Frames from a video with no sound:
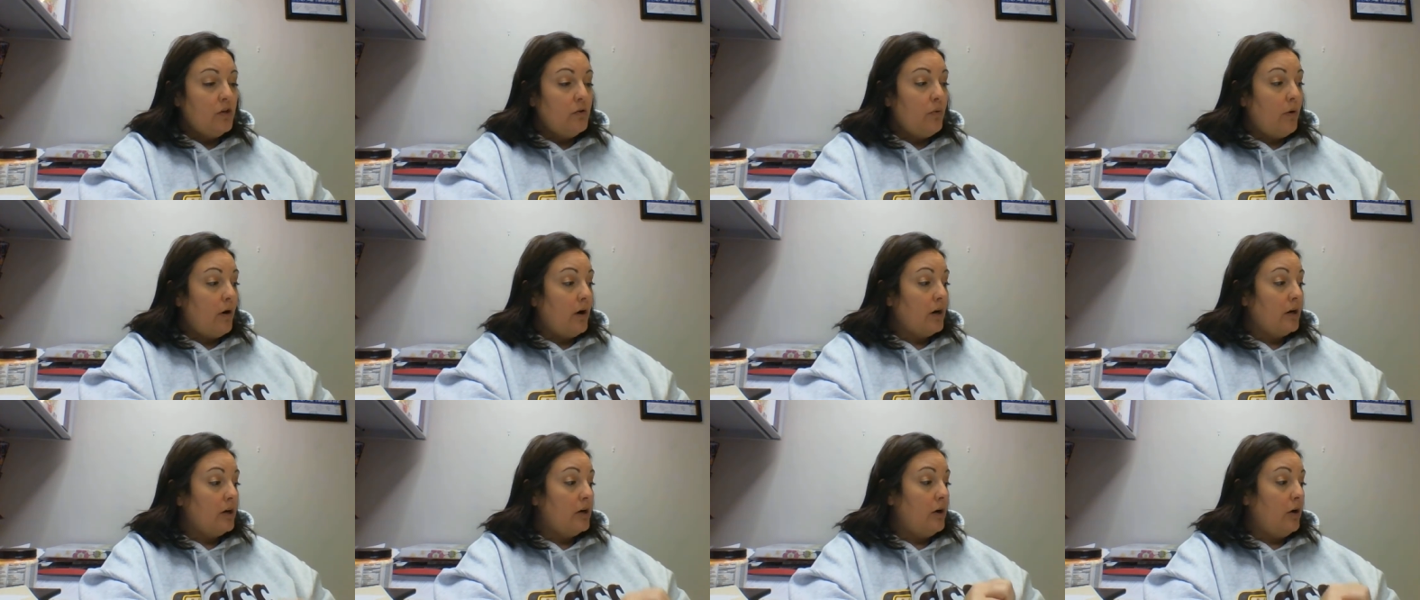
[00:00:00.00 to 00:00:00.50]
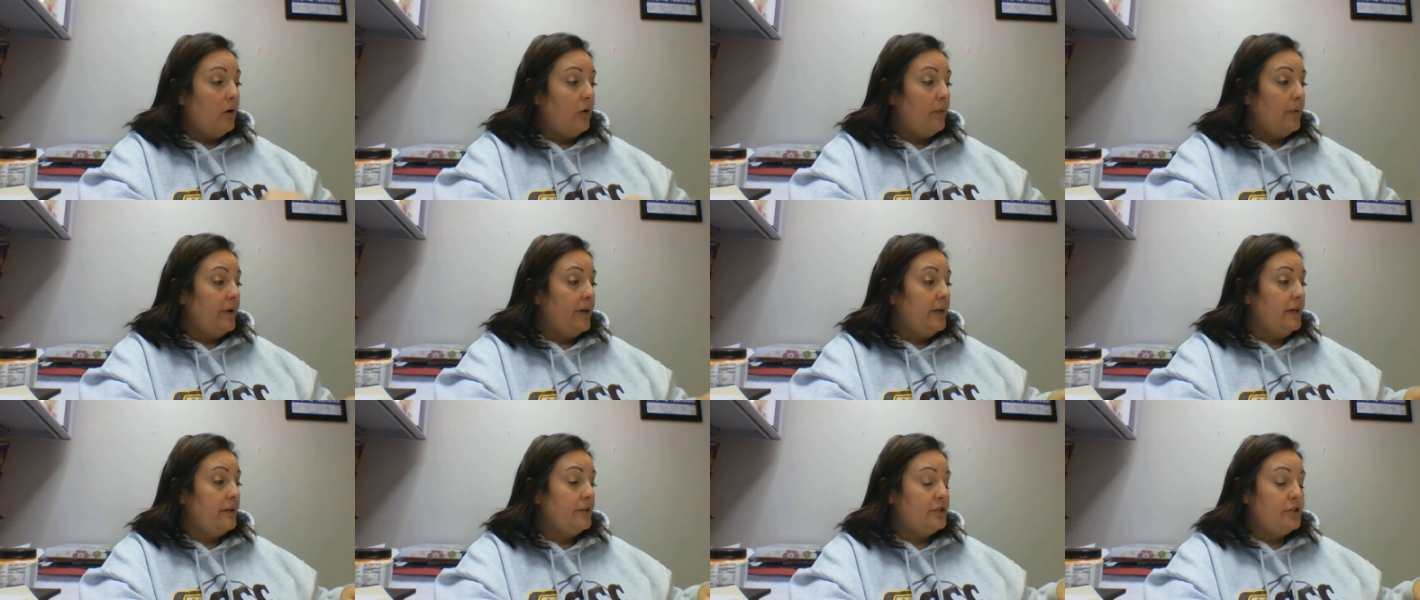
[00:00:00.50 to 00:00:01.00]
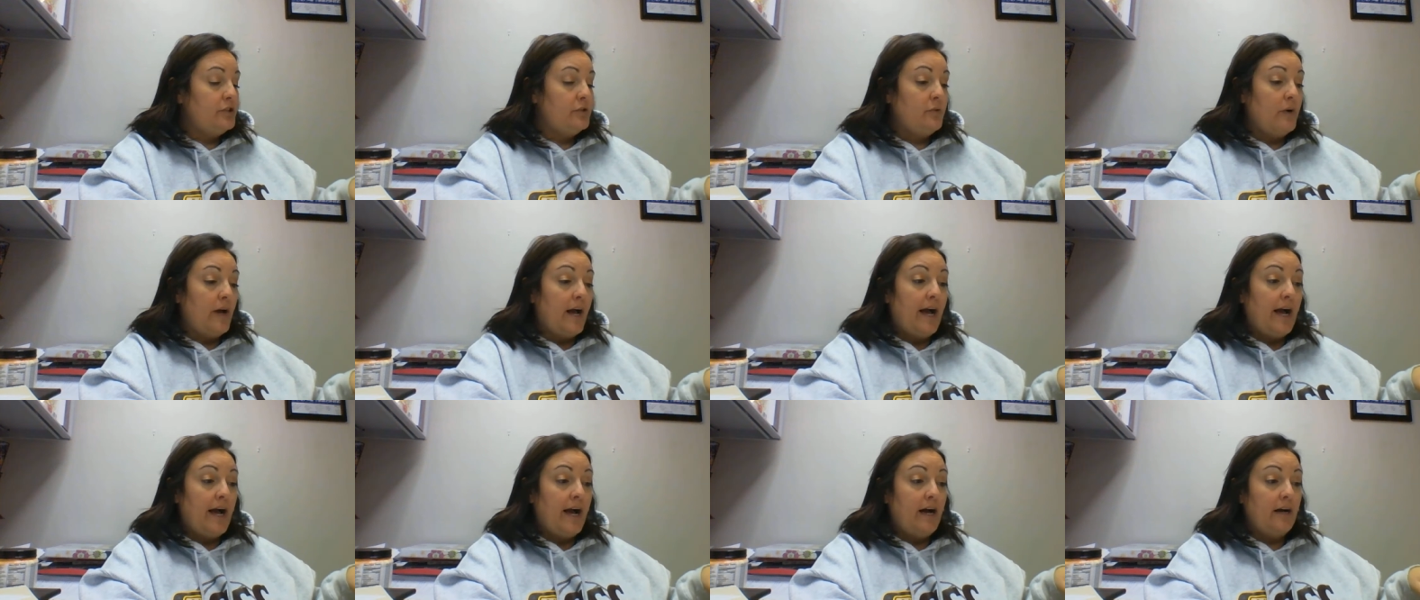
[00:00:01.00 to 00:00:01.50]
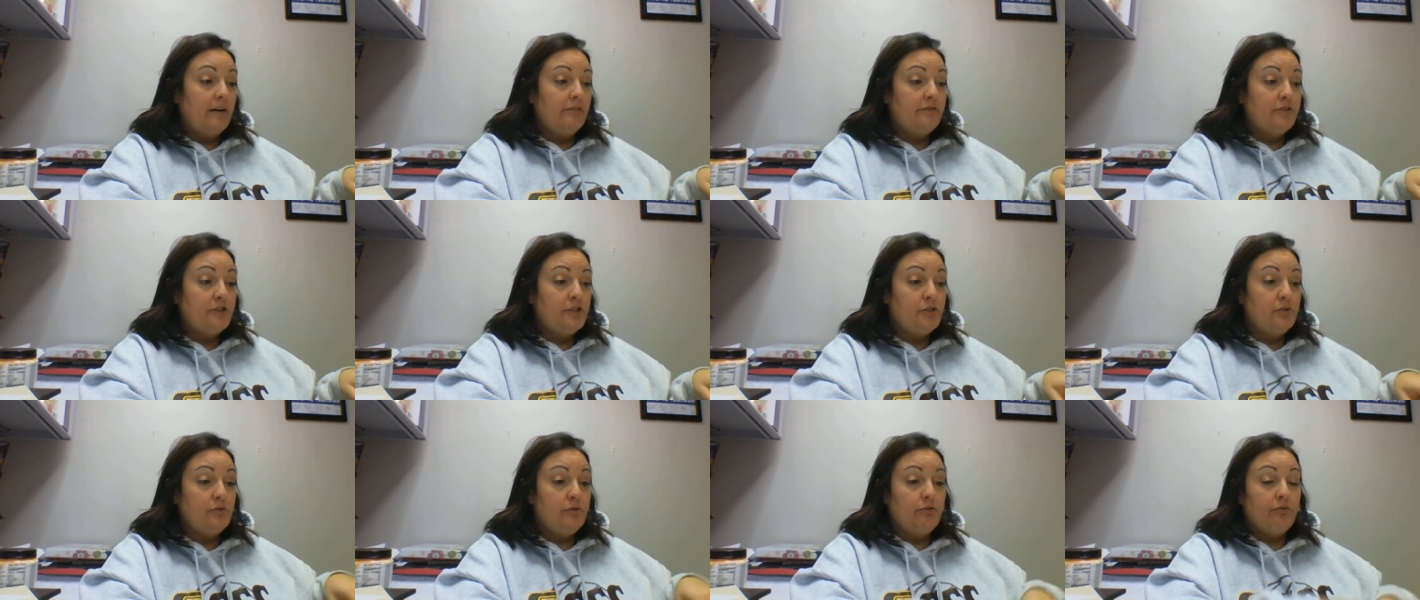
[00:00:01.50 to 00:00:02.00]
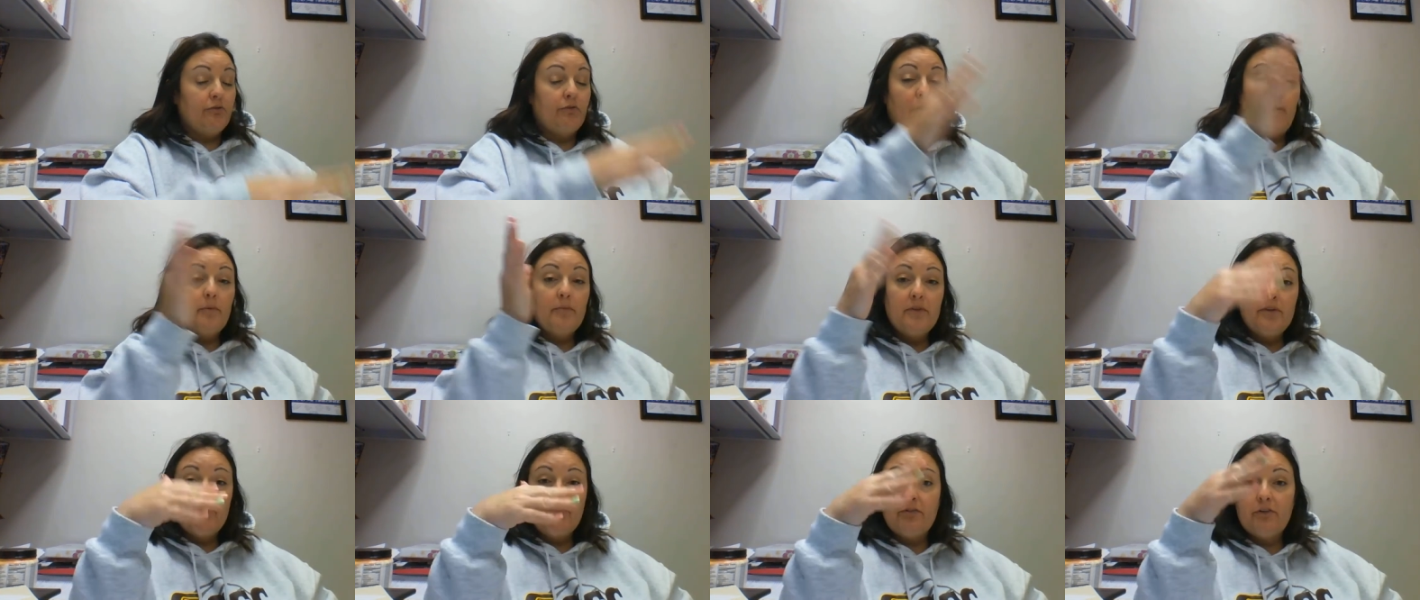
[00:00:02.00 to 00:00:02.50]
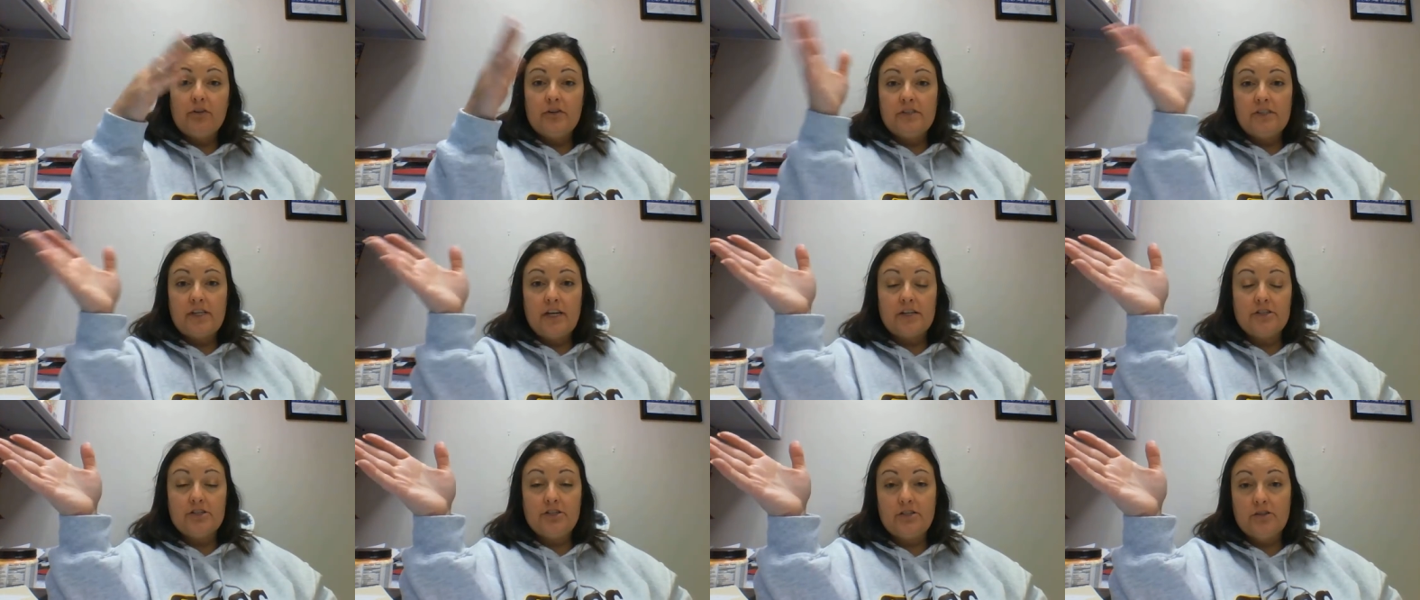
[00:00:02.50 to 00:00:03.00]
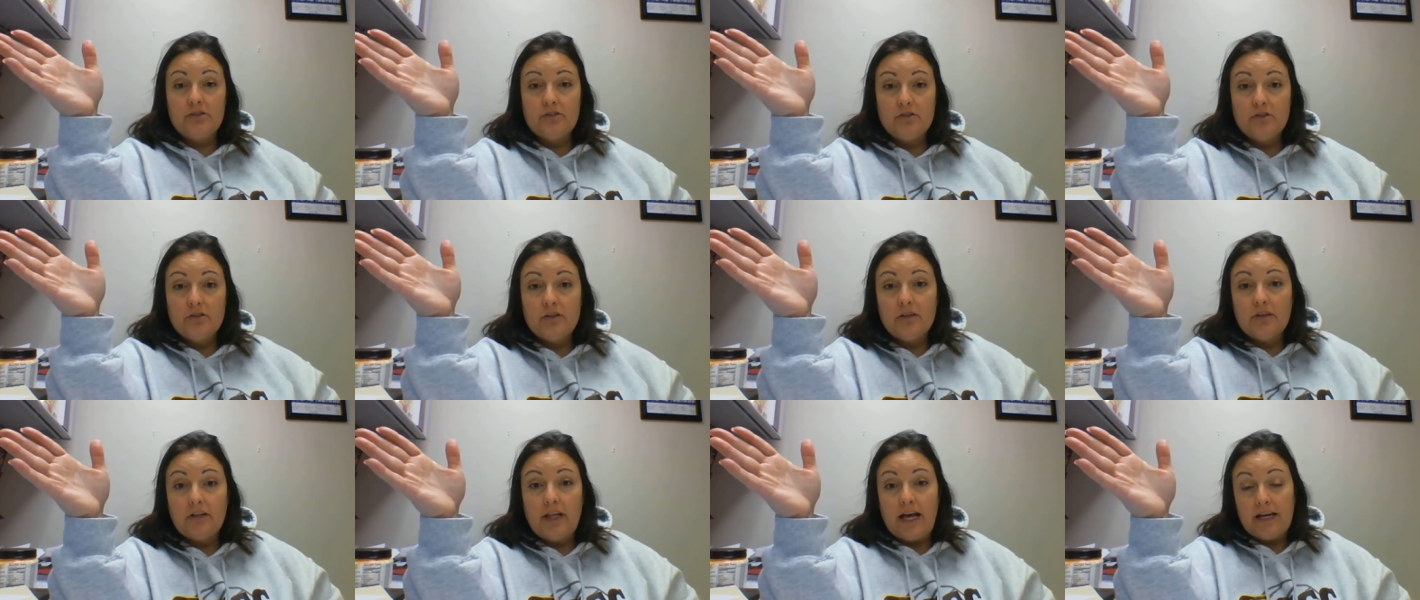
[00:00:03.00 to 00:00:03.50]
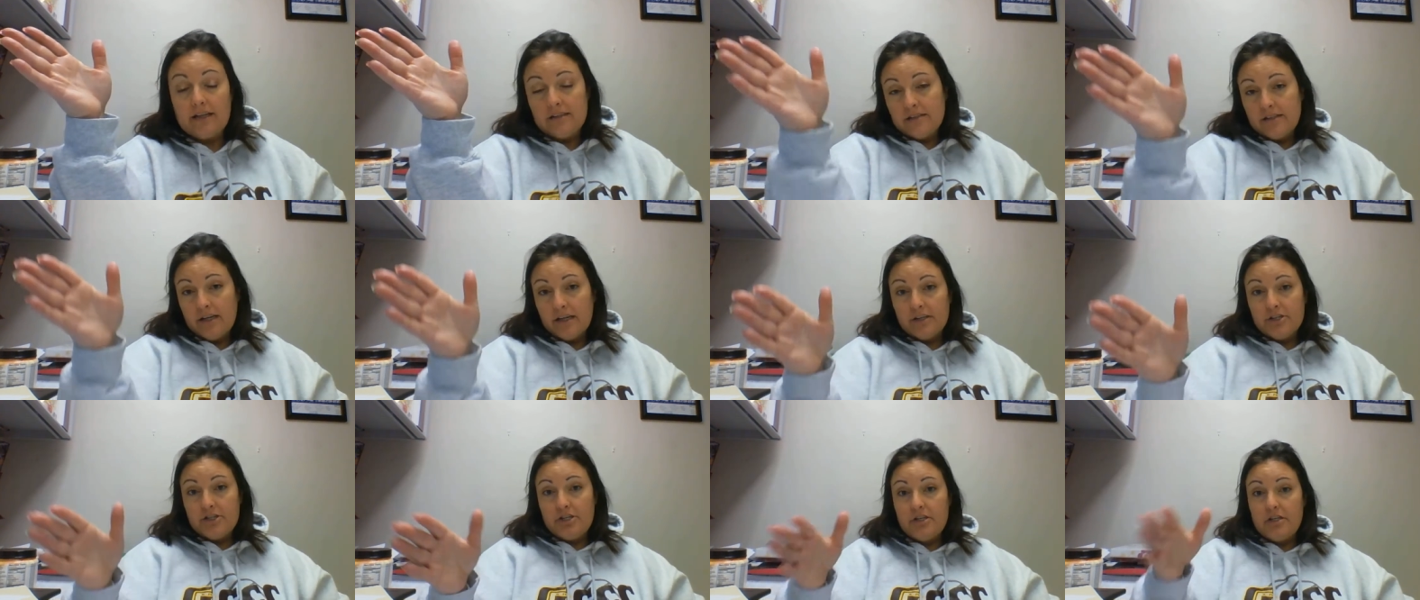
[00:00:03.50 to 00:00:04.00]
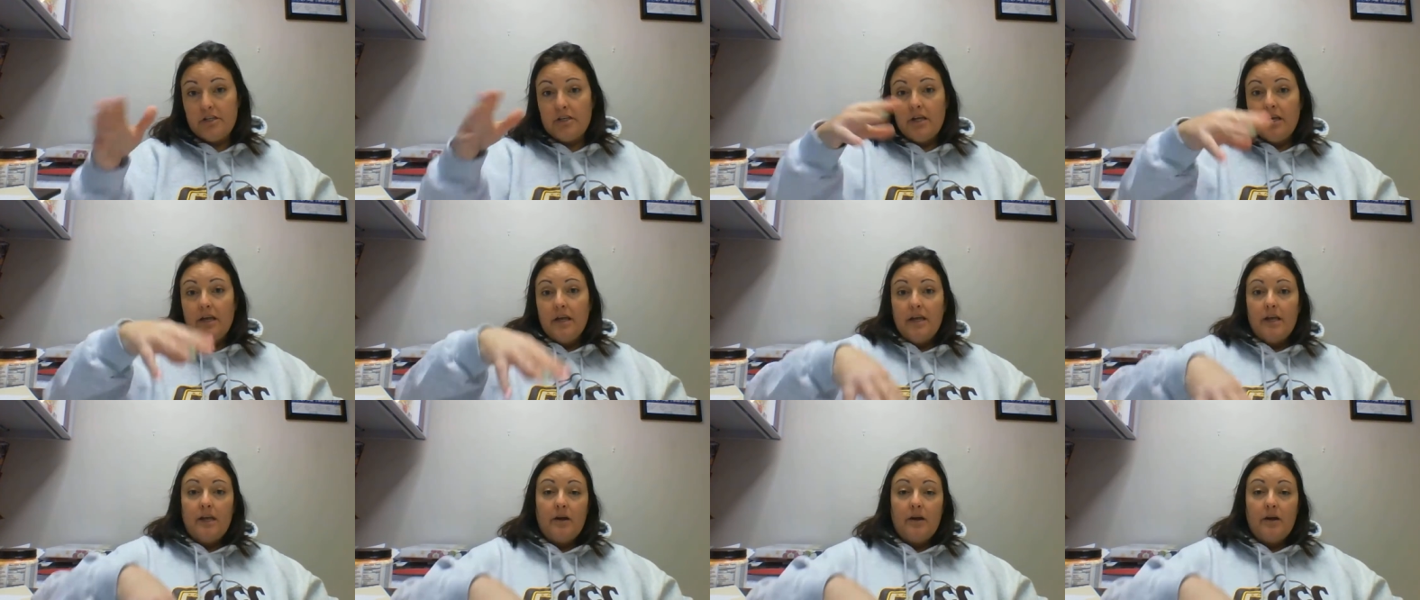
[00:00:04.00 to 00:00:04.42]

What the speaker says: are going to have to, from the first section to the last section,